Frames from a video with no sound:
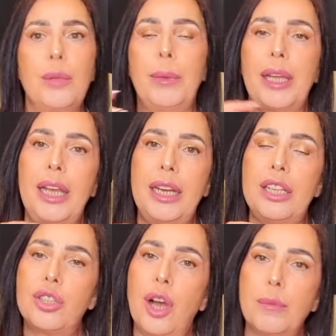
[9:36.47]
the
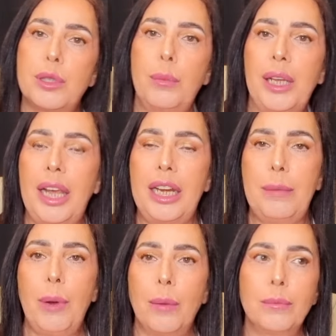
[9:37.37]
bikini tops, the
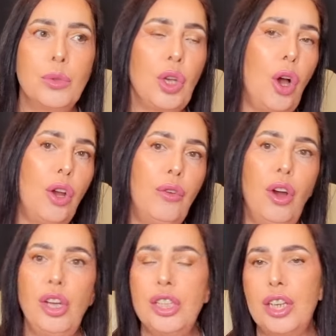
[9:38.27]
bikini bottoms, high
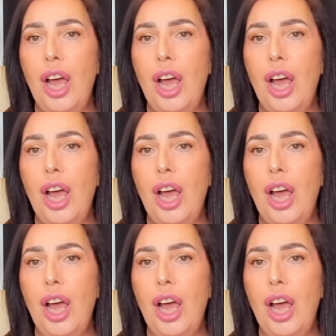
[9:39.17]
rise,